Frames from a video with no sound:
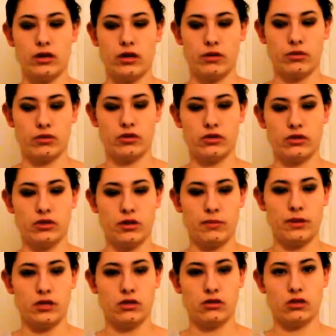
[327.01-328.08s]
it was a
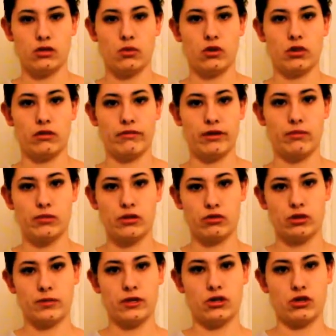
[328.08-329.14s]
bit too small in the ribs, it
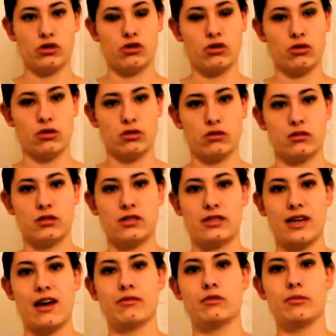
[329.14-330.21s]
was a bit too short, so it
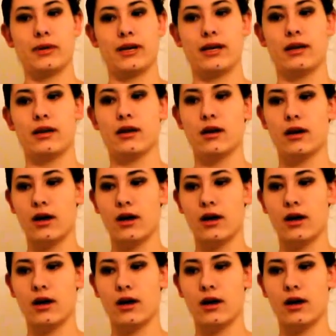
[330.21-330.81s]
stabbed me